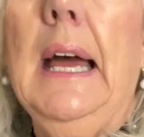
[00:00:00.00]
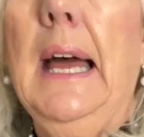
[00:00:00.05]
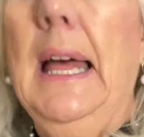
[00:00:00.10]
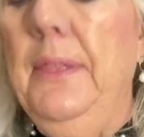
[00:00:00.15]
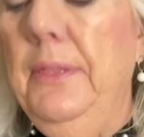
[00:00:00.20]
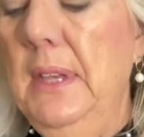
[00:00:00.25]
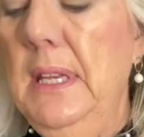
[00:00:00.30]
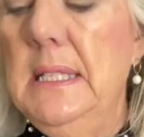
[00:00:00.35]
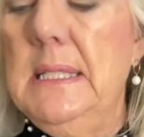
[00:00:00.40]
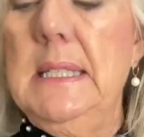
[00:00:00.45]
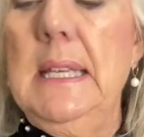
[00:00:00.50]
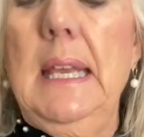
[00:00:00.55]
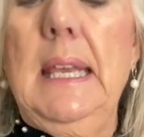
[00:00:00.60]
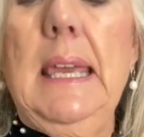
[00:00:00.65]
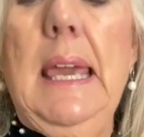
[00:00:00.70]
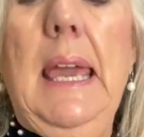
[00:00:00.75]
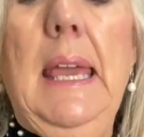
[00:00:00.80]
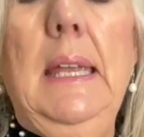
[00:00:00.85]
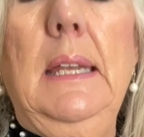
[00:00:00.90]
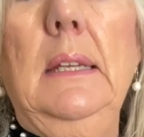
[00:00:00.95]
And this,
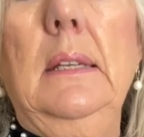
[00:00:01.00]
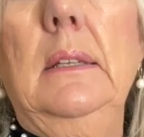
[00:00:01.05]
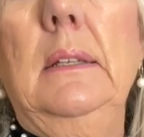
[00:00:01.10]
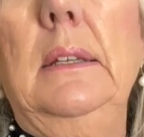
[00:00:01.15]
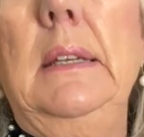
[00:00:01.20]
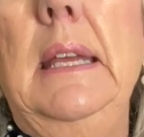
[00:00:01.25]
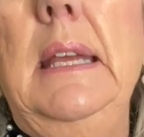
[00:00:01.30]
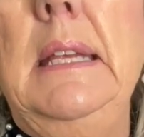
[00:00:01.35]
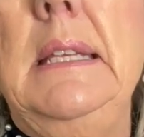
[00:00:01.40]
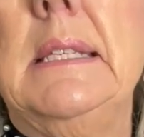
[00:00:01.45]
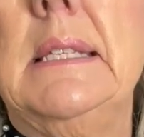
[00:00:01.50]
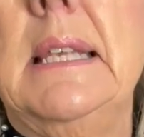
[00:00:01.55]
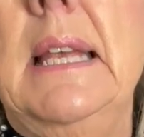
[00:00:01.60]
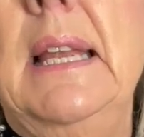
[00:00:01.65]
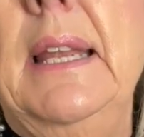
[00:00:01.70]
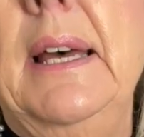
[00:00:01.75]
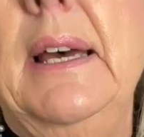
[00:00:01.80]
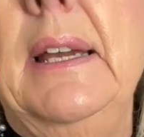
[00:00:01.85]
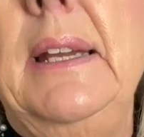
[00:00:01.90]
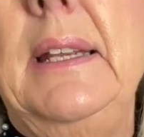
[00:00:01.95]
again, is the
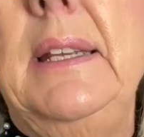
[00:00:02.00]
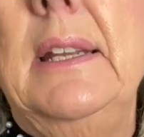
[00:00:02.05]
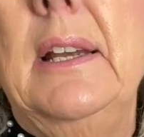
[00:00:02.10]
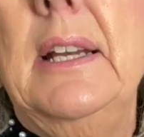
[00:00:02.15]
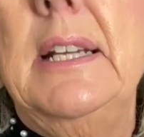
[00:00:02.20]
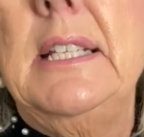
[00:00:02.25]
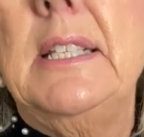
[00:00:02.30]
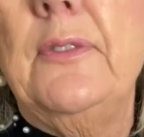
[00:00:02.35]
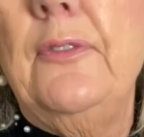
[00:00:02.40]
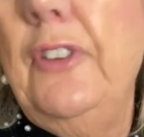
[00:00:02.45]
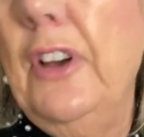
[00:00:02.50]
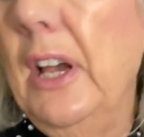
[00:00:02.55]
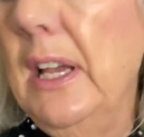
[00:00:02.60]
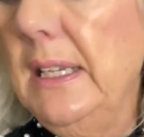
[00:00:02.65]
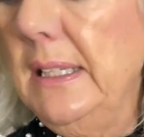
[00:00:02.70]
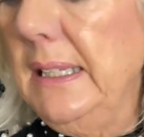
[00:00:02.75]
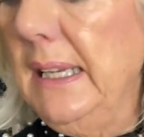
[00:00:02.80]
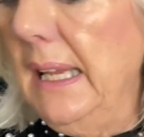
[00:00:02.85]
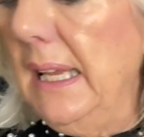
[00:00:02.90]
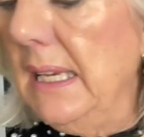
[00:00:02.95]
light, nice
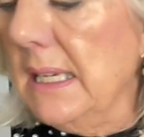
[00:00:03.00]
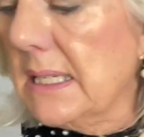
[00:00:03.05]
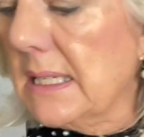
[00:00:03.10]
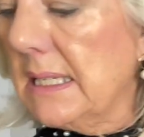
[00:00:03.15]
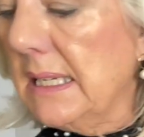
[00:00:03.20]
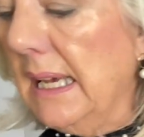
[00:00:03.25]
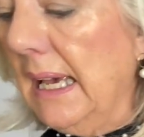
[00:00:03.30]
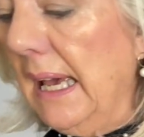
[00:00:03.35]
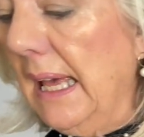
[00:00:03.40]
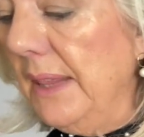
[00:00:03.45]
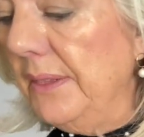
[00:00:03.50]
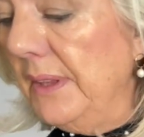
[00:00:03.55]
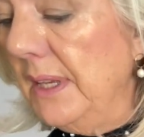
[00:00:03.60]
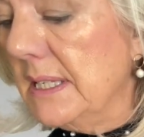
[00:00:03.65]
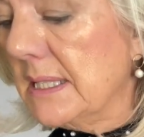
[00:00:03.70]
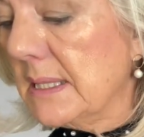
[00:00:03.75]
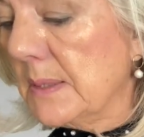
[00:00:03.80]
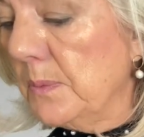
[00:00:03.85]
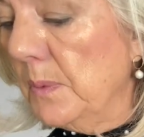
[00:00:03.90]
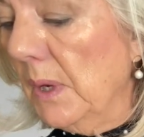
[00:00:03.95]
fine knit. And
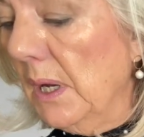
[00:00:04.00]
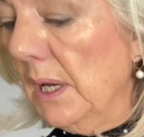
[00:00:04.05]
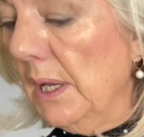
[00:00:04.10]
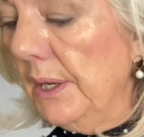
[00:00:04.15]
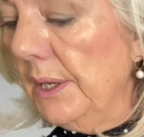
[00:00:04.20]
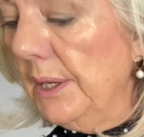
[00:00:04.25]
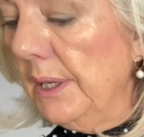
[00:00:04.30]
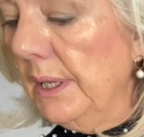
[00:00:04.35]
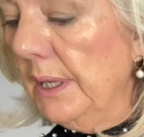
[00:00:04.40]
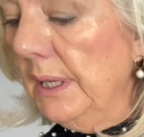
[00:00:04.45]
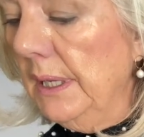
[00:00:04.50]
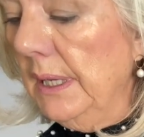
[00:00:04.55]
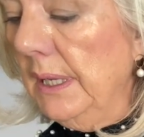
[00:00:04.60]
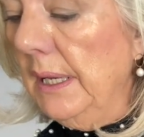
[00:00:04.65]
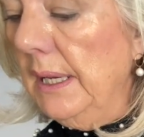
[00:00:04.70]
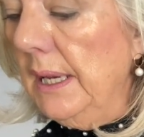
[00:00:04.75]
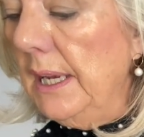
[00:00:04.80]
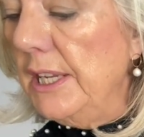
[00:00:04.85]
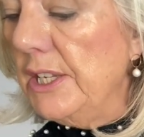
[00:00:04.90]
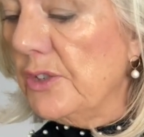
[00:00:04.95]
this one
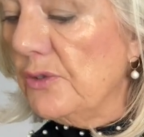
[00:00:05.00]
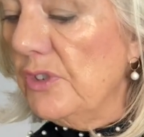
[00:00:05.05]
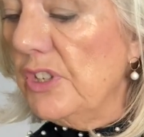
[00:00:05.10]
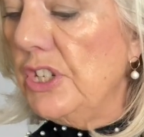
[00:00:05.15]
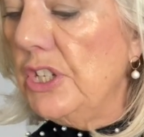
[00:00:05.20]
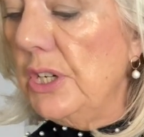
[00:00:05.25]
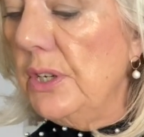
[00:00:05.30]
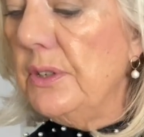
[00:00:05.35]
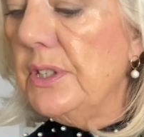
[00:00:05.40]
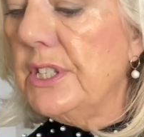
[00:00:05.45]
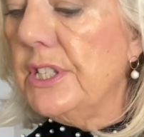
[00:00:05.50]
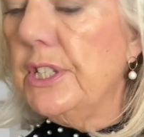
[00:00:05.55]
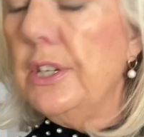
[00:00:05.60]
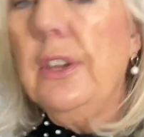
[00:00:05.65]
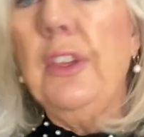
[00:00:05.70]
is reduced